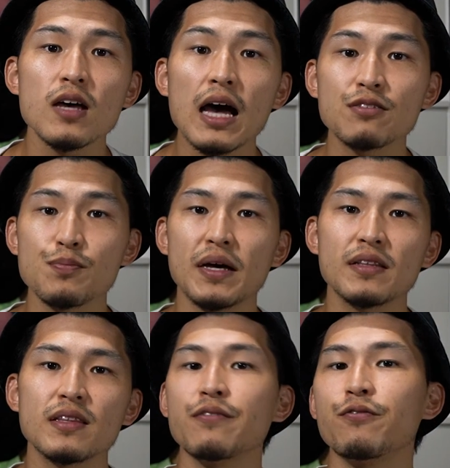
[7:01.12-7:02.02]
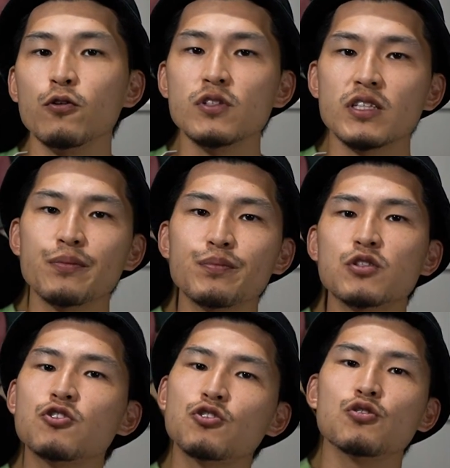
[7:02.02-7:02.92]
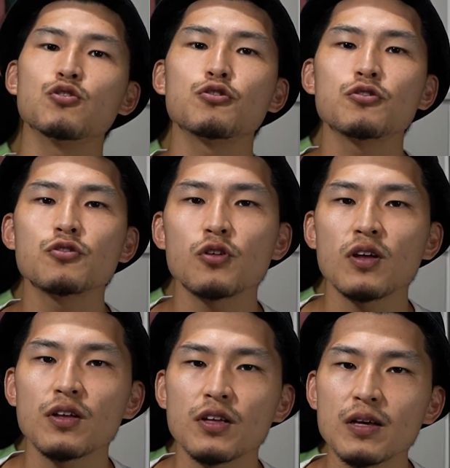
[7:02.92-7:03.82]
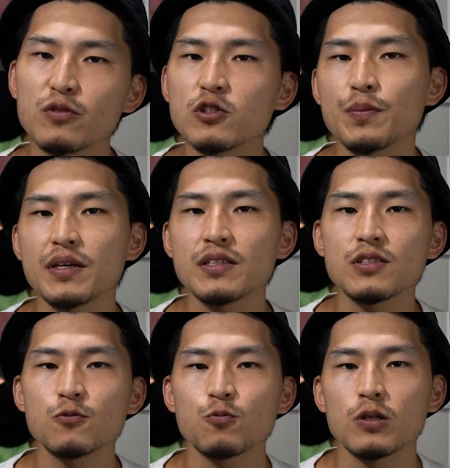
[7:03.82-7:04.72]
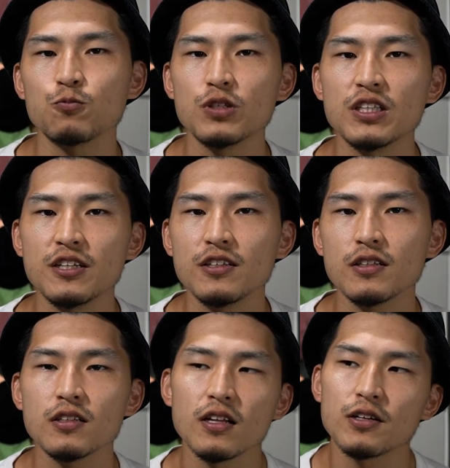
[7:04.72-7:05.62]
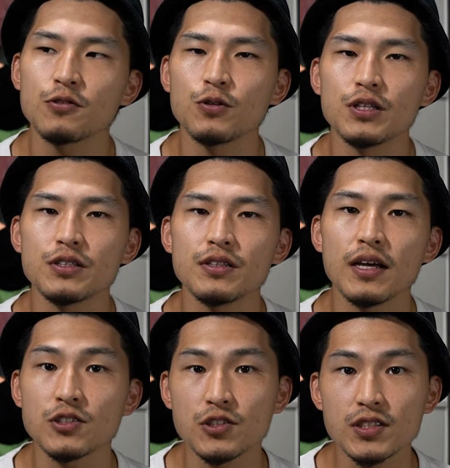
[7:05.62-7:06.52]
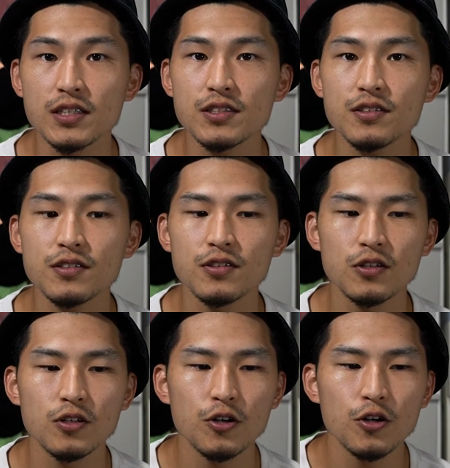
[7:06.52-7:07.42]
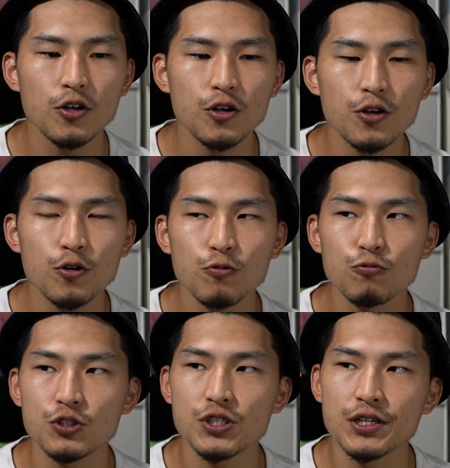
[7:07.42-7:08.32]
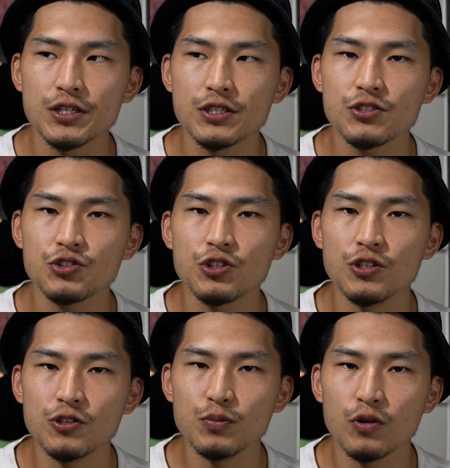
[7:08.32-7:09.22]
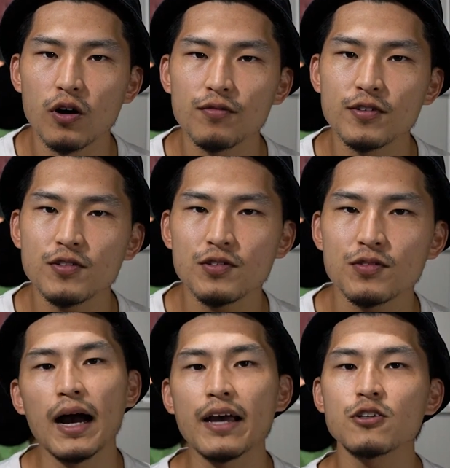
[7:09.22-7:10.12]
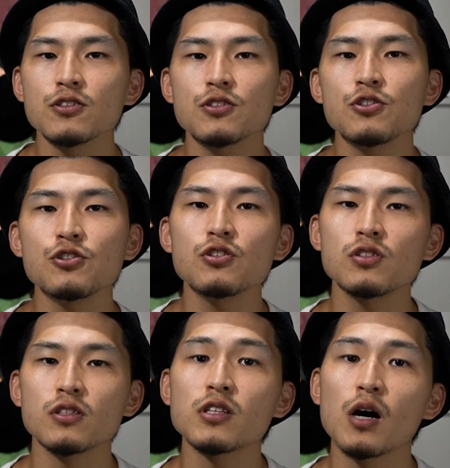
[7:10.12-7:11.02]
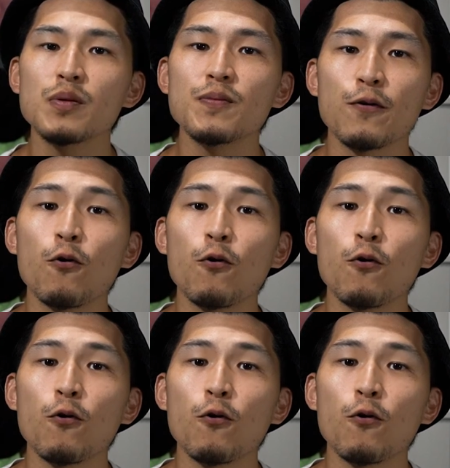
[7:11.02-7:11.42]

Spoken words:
have a bed that folds up to get more space when we need it, like when exercising, which I should do more often. I also use the top of my